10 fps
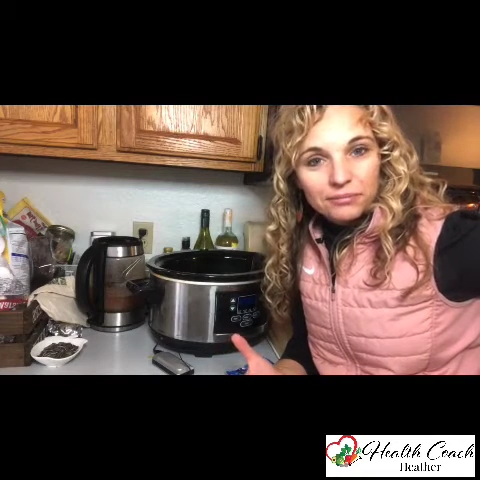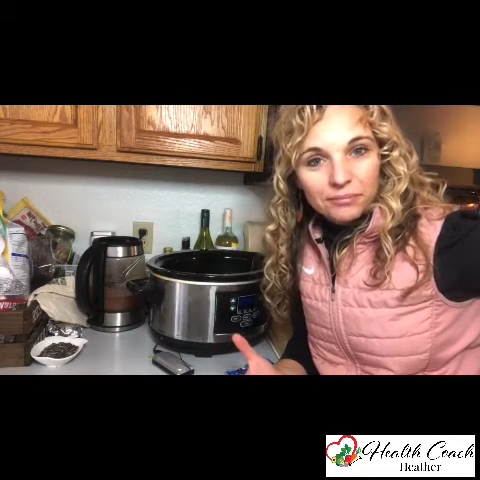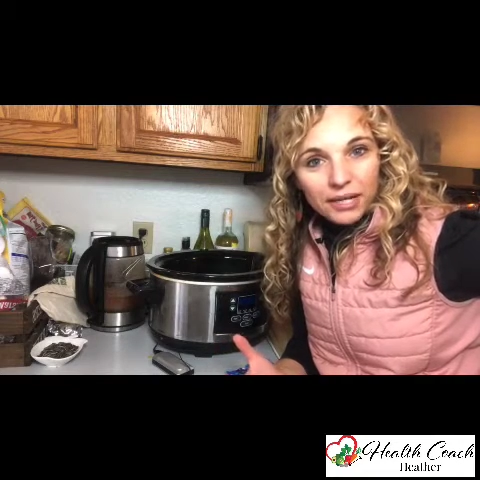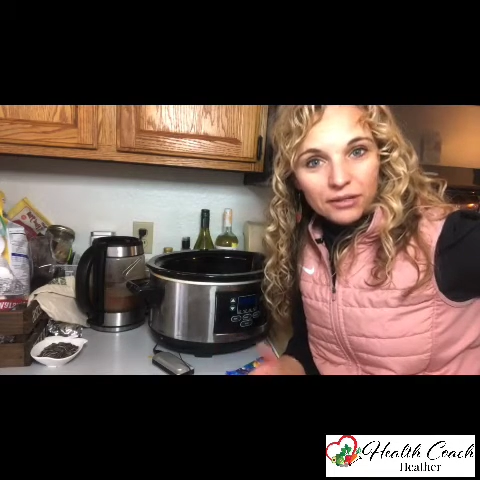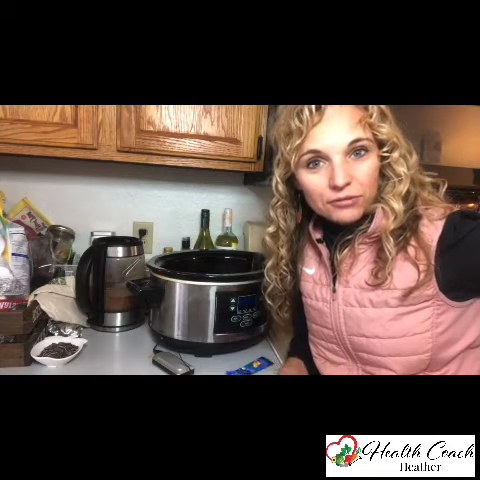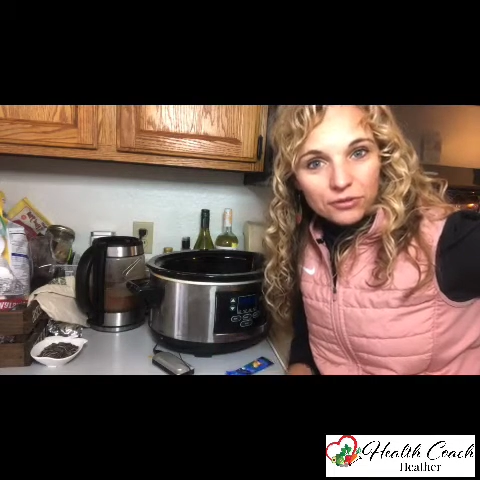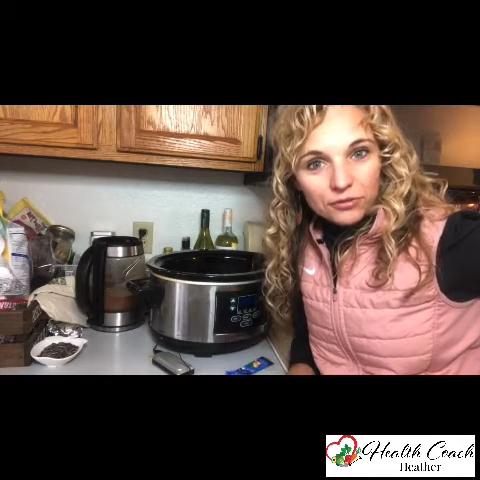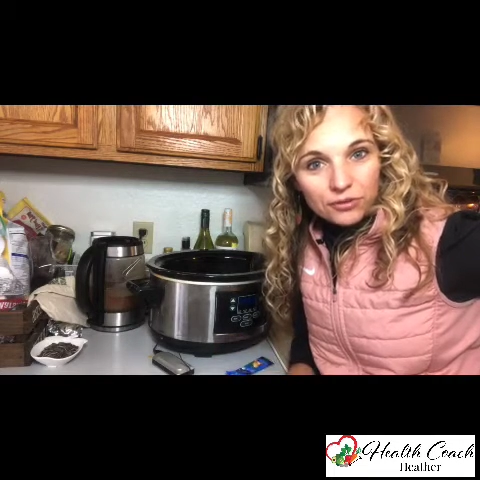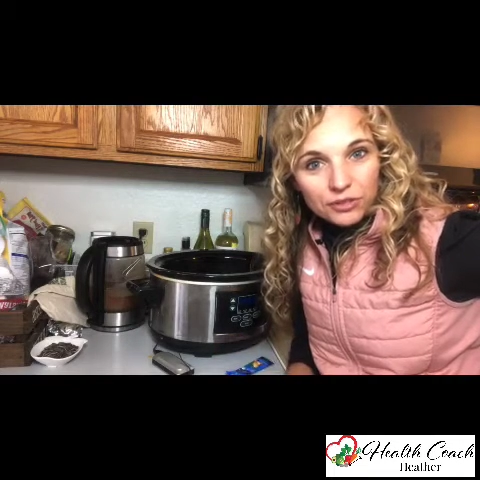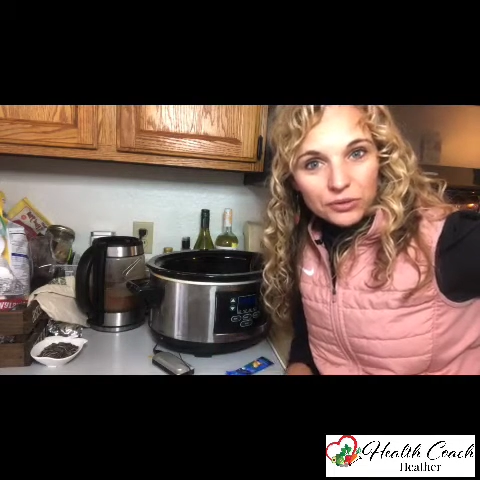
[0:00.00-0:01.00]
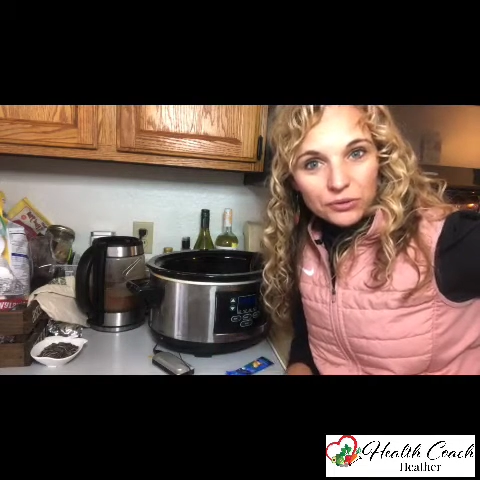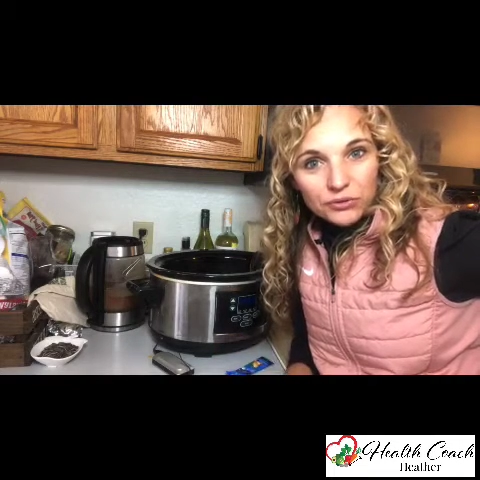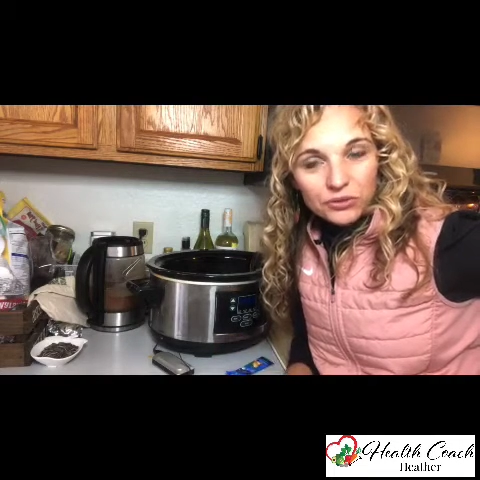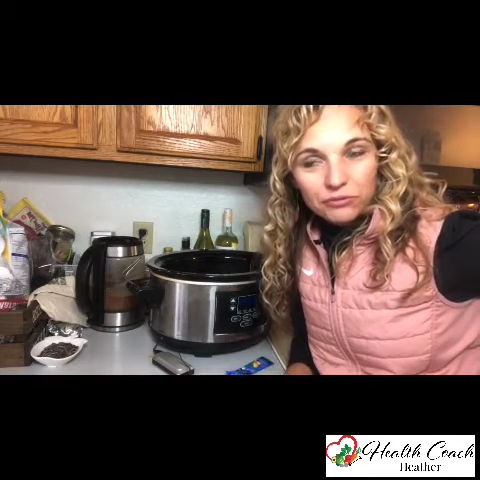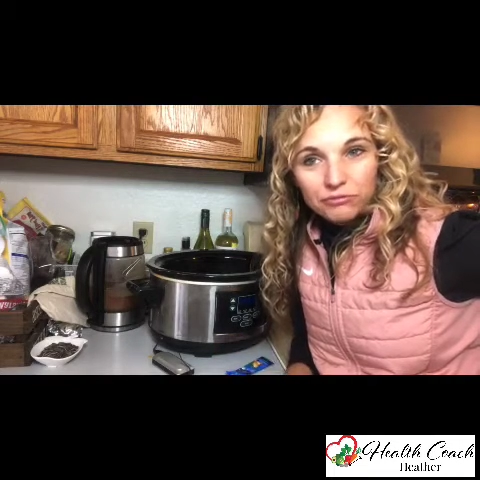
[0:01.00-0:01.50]
painful for you
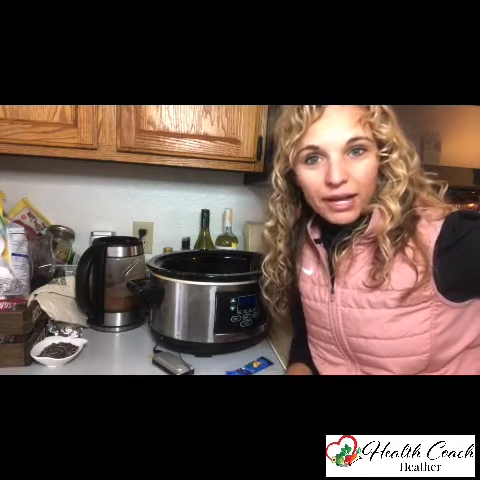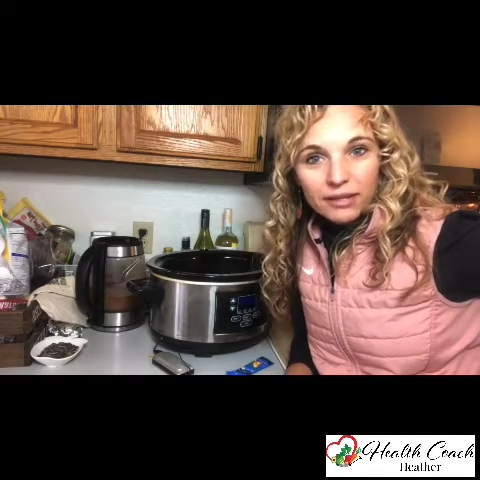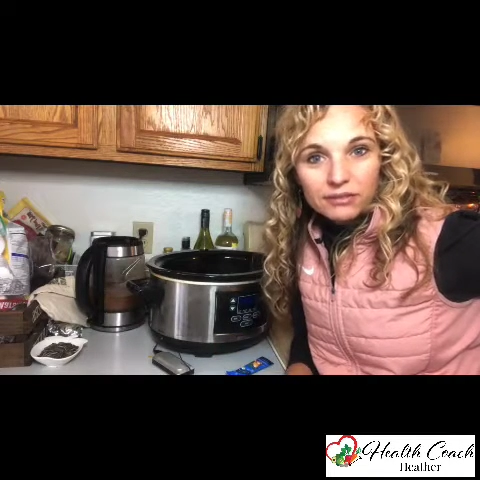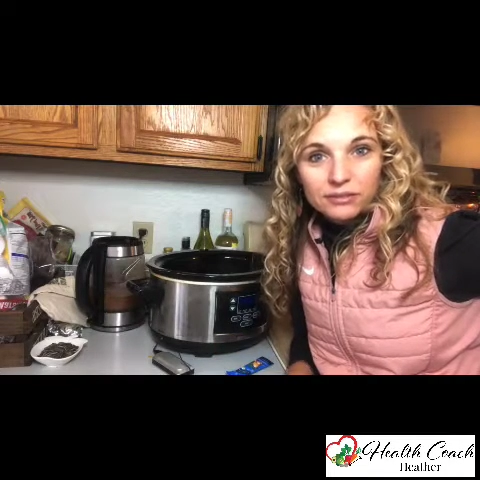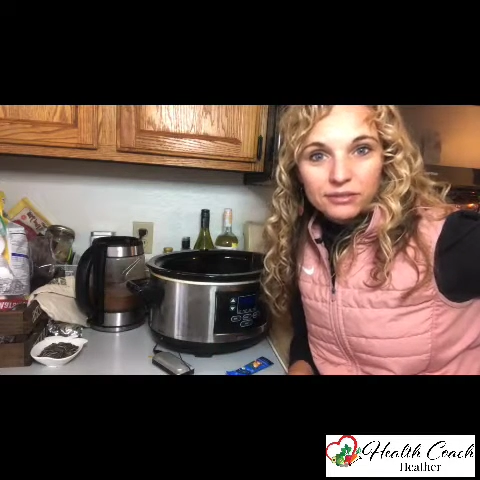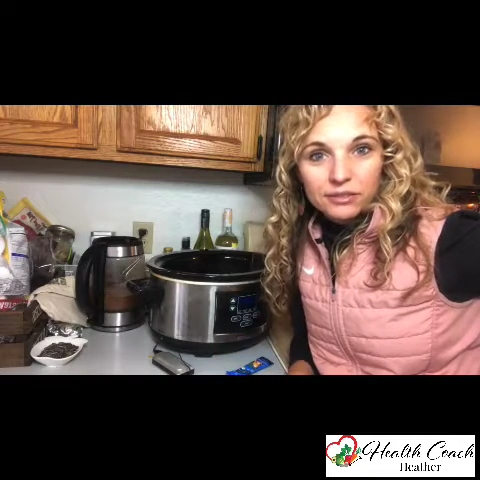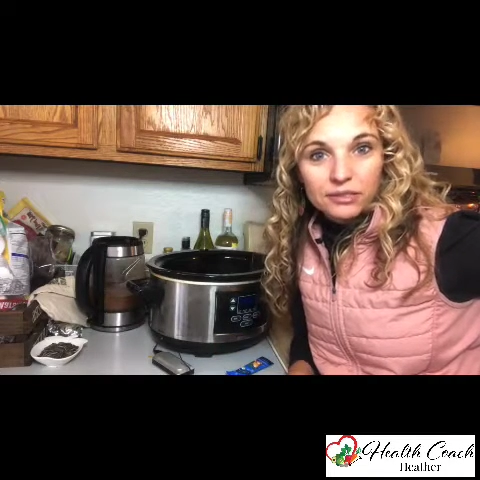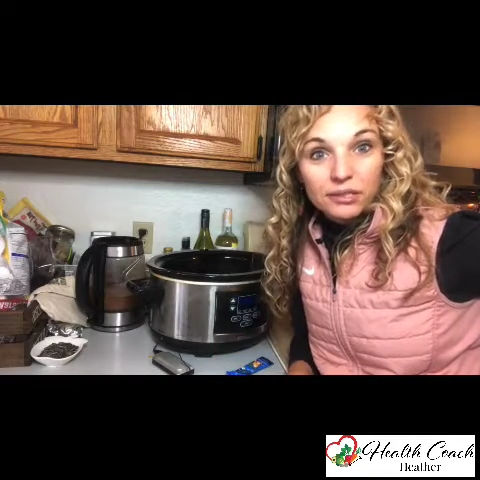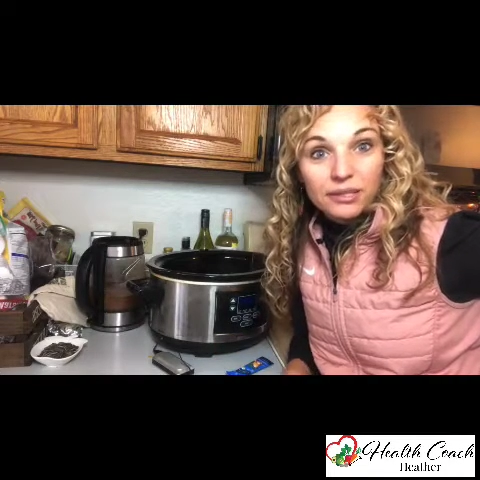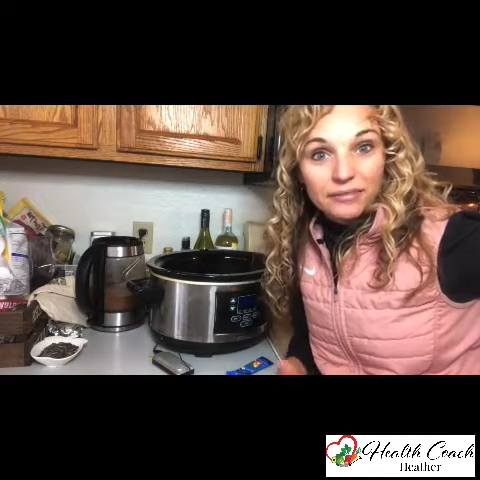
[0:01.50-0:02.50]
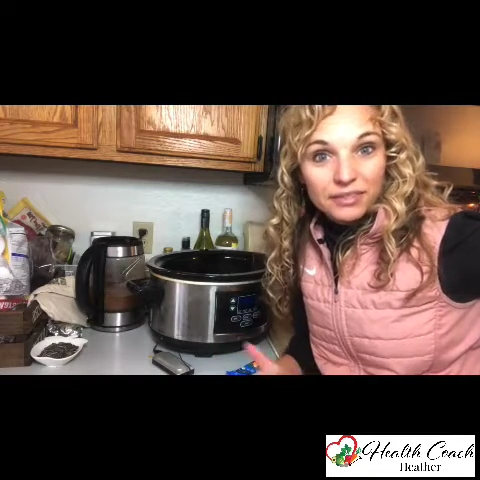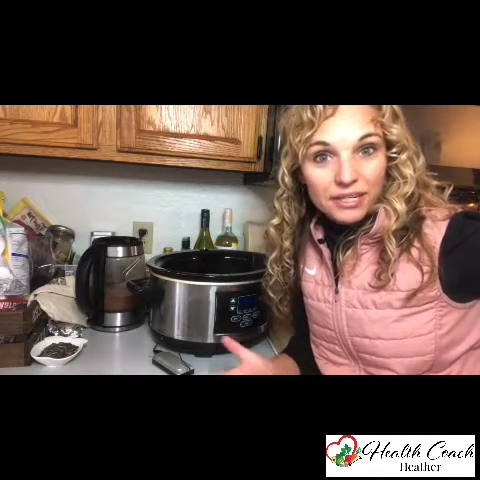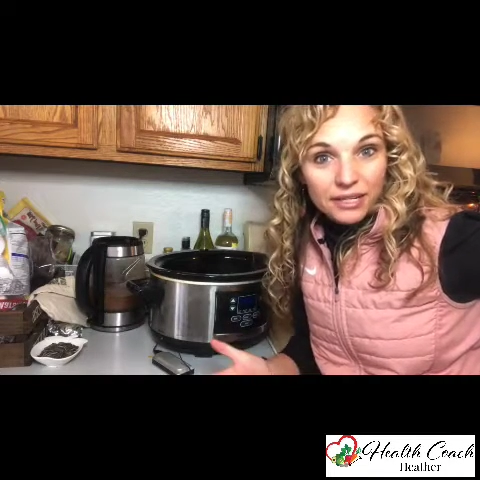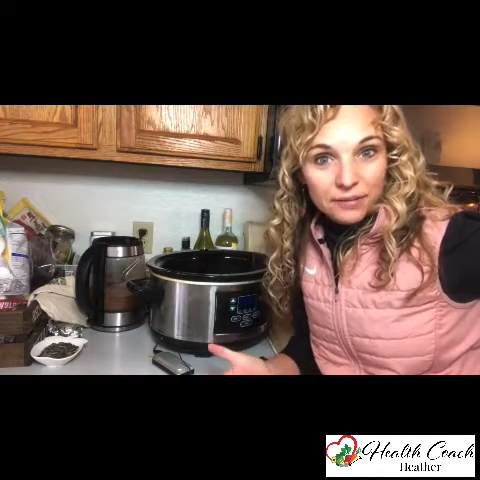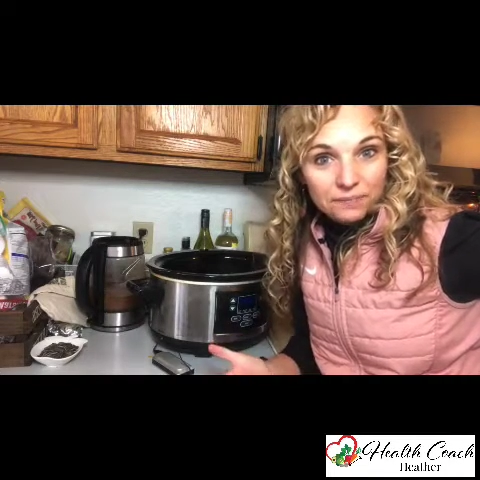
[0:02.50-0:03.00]
to fast until 11
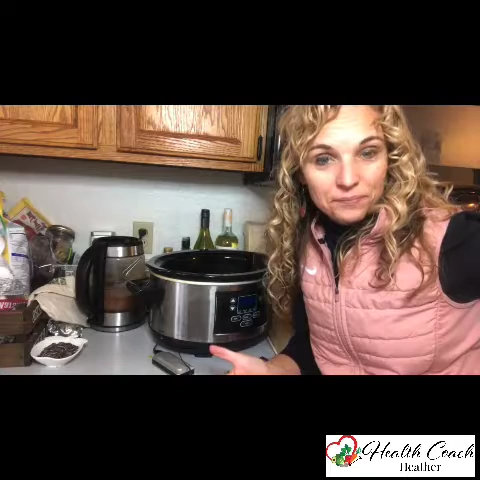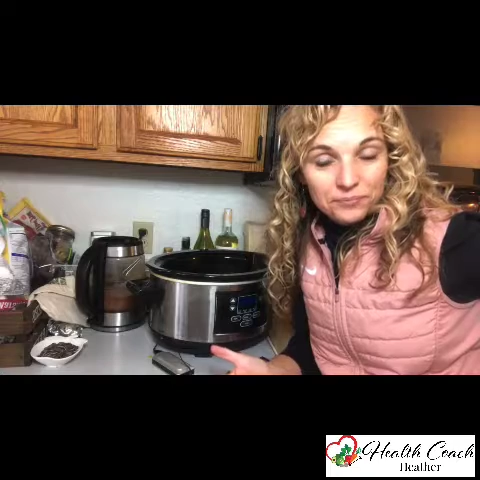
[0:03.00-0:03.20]
a.m.?